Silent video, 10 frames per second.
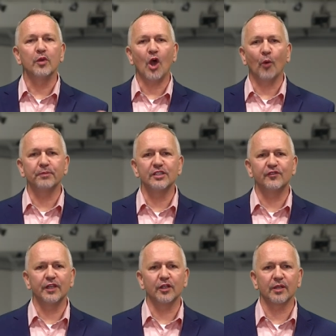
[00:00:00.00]
We hope these
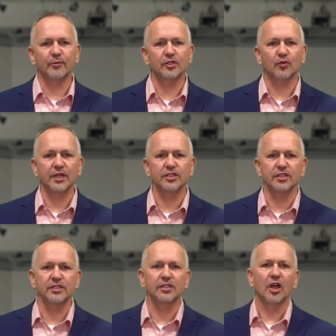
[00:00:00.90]
video
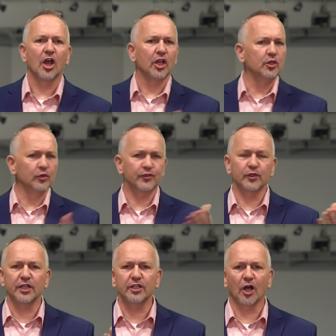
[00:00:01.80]
demonstrations, useful
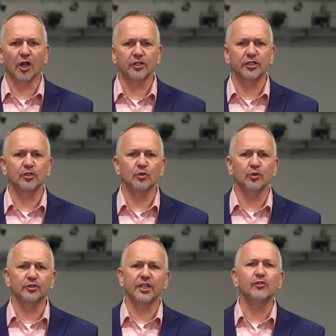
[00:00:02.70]
technology
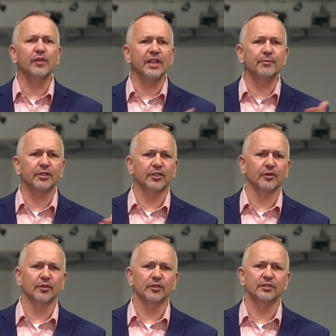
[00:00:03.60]
tools, and reading
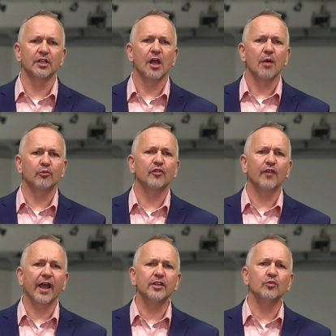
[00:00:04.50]
materials
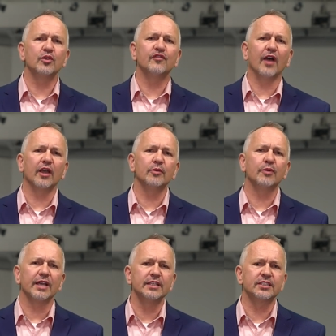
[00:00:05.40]
provide you with valuable
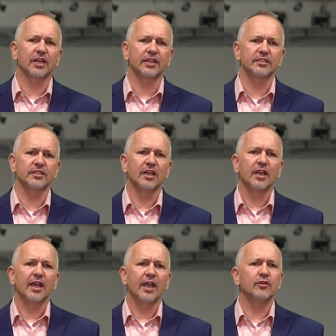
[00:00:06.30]
insights
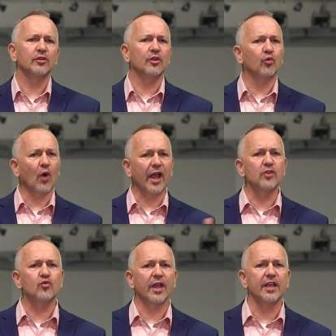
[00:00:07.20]
into the wide
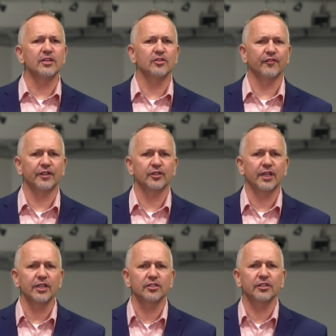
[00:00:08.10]
range of
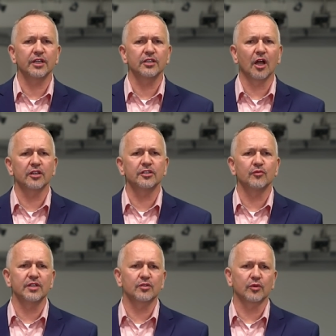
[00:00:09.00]
educational technology
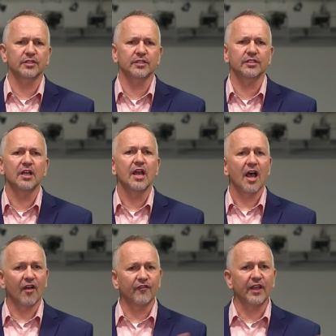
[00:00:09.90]
resources
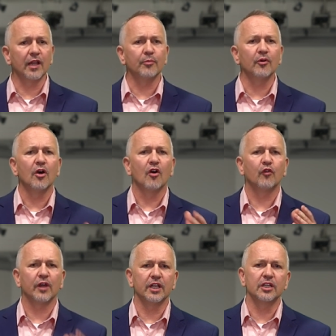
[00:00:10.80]
available
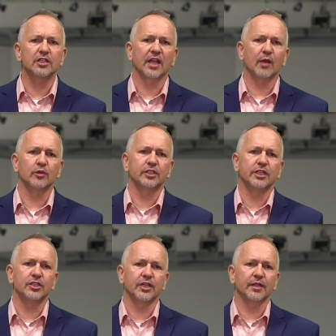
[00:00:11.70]
for English language
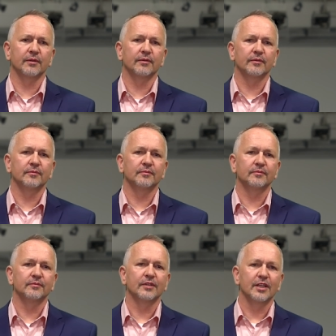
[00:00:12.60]
teaching.
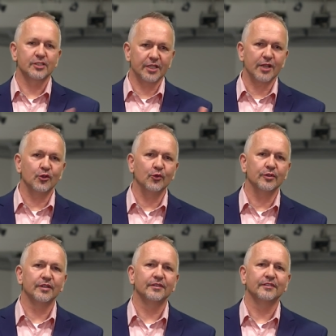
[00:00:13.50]
Stay
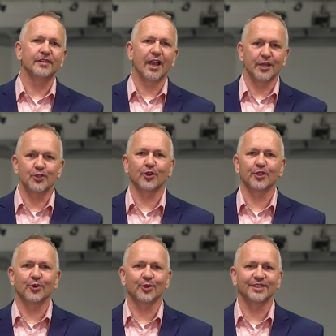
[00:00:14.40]
tuned and enjoy the
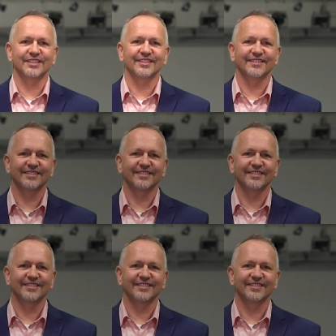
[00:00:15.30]
course.